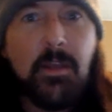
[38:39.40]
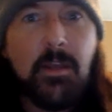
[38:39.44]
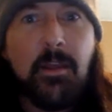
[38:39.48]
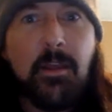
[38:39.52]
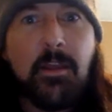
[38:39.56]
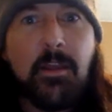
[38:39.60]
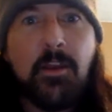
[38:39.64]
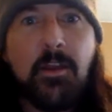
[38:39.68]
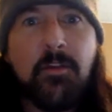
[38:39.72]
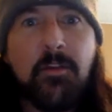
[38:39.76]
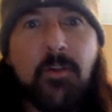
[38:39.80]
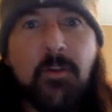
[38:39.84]

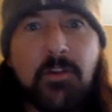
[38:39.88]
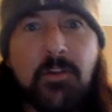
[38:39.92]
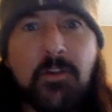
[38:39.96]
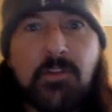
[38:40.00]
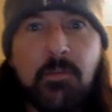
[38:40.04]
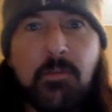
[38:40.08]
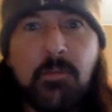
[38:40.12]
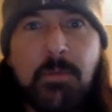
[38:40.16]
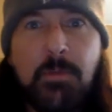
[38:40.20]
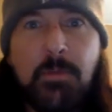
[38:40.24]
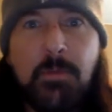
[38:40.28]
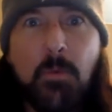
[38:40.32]
If all of a
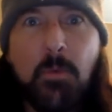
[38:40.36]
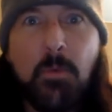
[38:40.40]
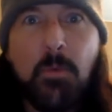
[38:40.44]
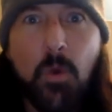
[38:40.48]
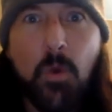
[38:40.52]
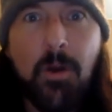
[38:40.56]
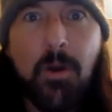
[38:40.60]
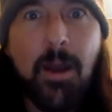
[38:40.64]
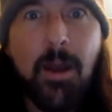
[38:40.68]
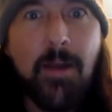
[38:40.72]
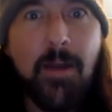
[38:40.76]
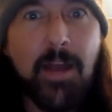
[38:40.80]
sudden people
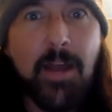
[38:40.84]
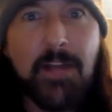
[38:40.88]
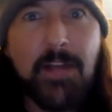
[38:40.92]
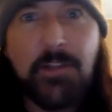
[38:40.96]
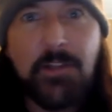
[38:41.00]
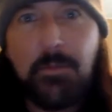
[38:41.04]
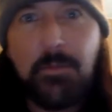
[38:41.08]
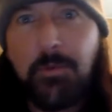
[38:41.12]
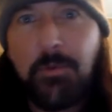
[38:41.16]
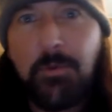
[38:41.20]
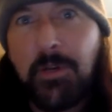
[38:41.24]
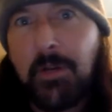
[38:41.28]
were out
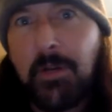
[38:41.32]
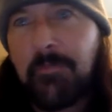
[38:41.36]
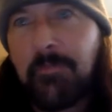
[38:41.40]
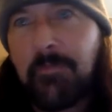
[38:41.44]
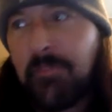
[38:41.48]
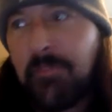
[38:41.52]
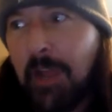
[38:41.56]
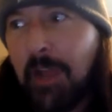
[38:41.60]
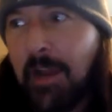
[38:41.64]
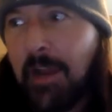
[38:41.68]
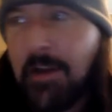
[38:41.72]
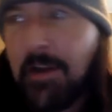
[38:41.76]
actually putting up
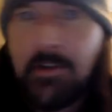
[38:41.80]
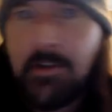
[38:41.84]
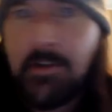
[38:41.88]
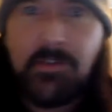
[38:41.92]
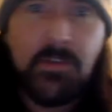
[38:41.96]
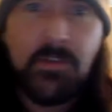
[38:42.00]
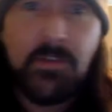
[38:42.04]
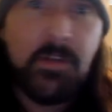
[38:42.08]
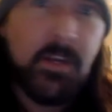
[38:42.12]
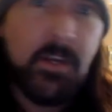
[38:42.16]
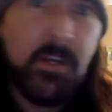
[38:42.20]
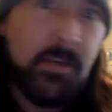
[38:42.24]
flyers
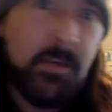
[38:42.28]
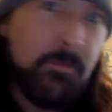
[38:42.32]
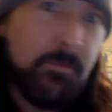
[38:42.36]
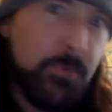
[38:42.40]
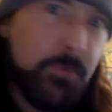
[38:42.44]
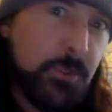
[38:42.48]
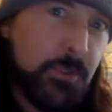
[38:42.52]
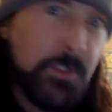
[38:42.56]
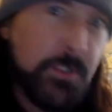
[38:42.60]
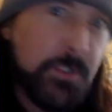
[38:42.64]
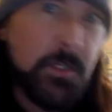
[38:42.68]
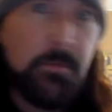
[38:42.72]
and
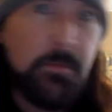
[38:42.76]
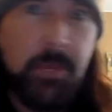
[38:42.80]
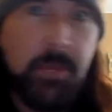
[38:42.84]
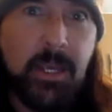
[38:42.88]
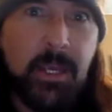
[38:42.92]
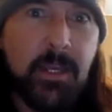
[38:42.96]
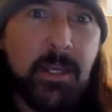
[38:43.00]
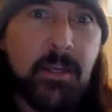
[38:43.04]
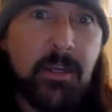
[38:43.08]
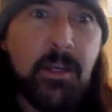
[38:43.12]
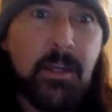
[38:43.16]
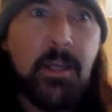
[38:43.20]
pushing a
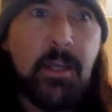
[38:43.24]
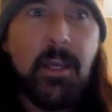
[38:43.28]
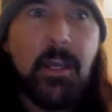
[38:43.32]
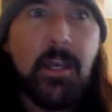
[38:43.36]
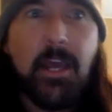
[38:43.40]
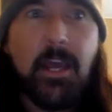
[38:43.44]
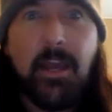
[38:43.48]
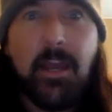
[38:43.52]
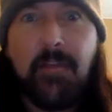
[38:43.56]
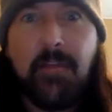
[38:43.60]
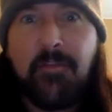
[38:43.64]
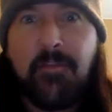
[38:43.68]
band
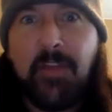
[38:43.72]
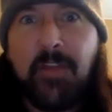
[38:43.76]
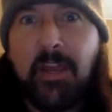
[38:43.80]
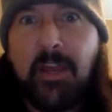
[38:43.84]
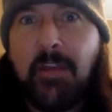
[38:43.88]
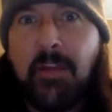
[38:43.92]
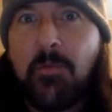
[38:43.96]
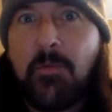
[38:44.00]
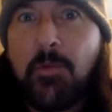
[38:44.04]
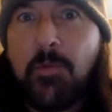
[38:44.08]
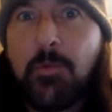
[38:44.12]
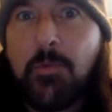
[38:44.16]
and a
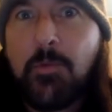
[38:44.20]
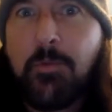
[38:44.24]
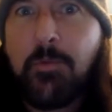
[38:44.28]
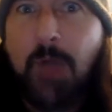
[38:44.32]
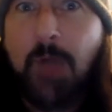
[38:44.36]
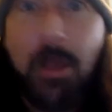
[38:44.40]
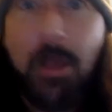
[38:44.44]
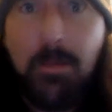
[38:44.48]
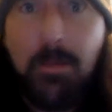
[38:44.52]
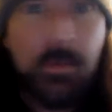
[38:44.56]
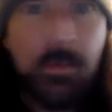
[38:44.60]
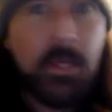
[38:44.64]
fan, you'd
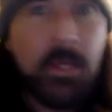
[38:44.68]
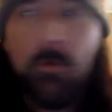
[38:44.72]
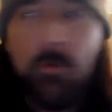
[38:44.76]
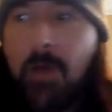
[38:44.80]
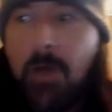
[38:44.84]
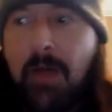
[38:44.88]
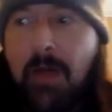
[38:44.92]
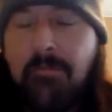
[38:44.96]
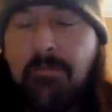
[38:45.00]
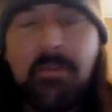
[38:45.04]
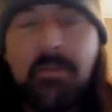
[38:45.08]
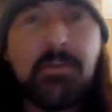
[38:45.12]
probably be like,
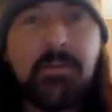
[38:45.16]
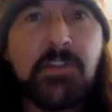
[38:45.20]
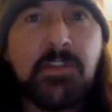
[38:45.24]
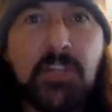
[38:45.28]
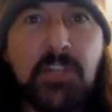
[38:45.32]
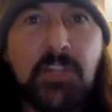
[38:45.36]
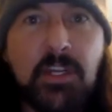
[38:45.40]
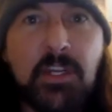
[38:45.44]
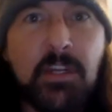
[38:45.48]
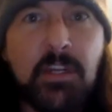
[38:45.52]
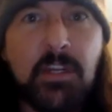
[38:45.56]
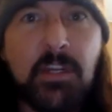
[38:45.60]
wow, I've never
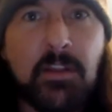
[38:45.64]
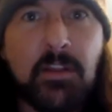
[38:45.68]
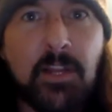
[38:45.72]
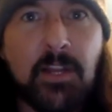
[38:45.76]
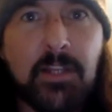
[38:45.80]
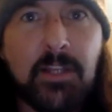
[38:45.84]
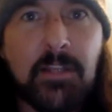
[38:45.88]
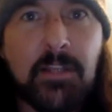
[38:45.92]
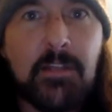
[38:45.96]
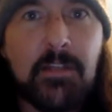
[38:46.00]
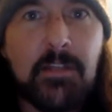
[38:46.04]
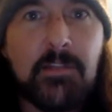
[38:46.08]
seen anything
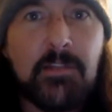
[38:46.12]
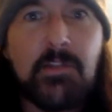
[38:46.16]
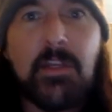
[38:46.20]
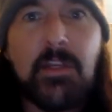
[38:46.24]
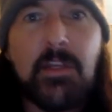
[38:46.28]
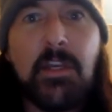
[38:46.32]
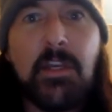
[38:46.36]
like this.